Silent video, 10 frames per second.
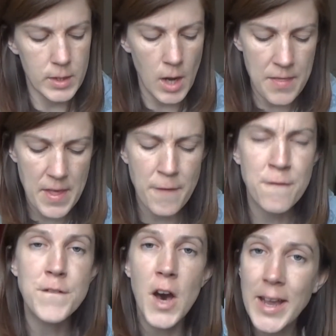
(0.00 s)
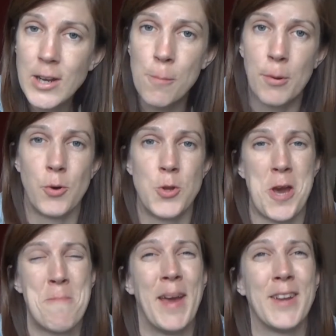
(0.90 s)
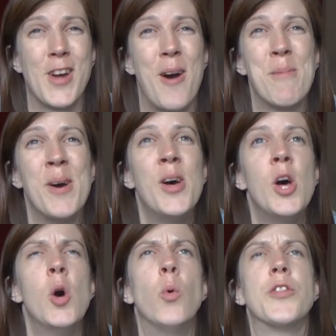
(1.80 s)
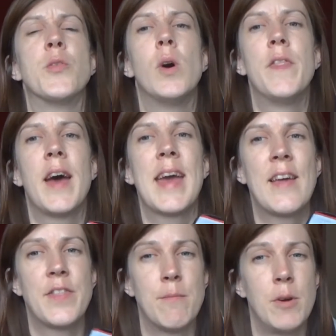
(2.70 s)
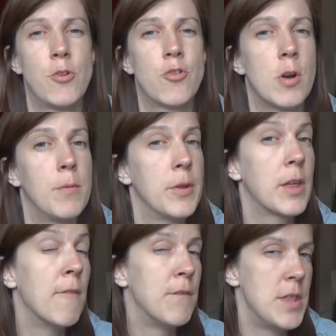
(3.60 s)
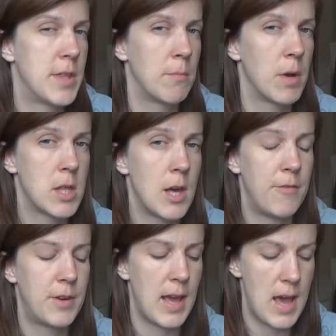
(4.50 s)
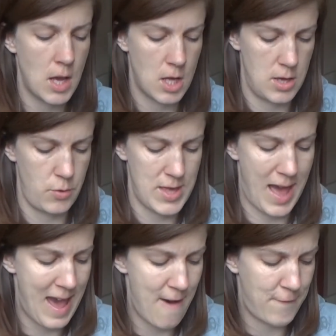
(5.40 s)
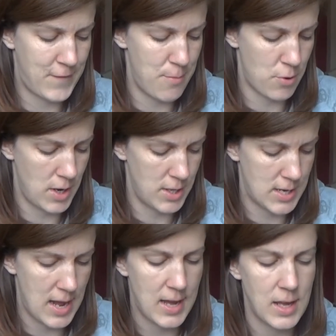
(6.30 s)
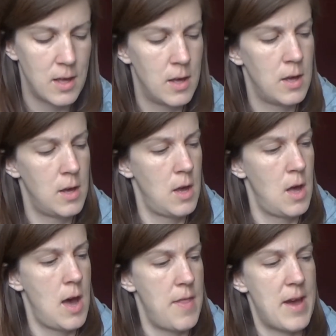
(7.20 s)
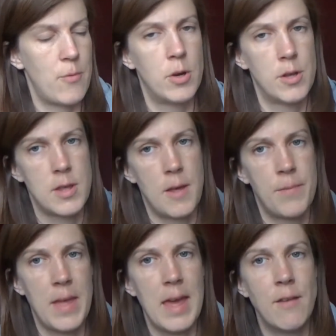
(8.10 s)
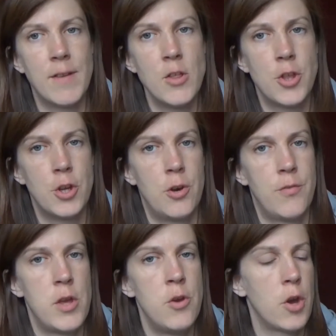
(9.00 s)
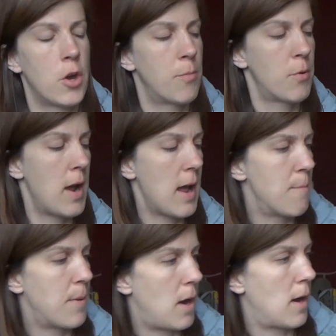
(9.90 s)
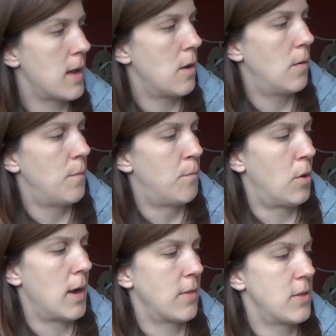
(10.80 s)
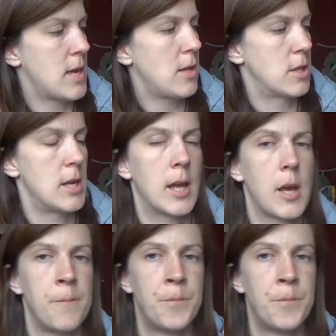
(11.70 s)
And then the final book which I picked up was the one that I had the most trouble with convincing myself to get, because it was a hefty price tag, and that was The Invention of Hugo, Cabret by Brian Selznick.